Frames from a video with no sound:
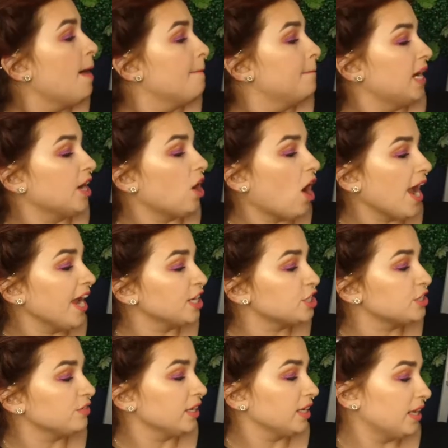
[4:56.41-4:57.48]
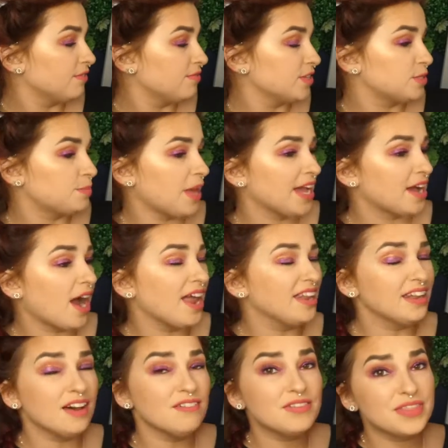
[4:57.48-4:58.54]
But I actually really love this bag. I
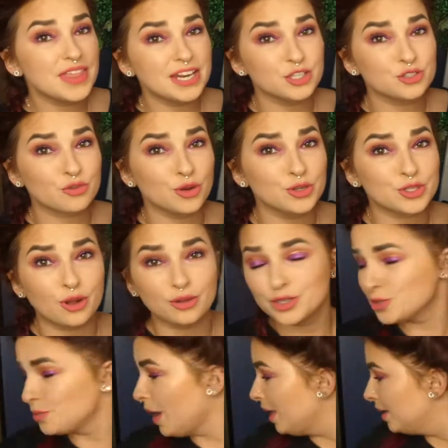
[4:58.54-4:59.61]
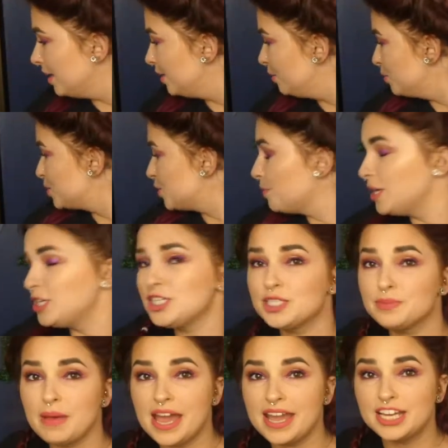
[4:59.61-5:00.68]
love that it's rose gold as well. It also matches
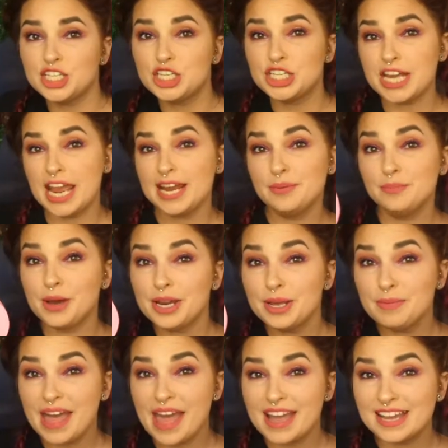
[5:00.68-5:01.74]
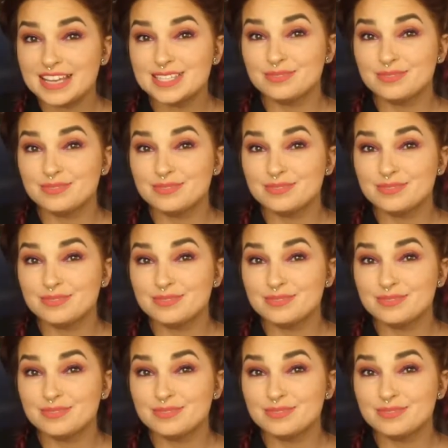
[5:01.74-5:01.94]
my chain body bag as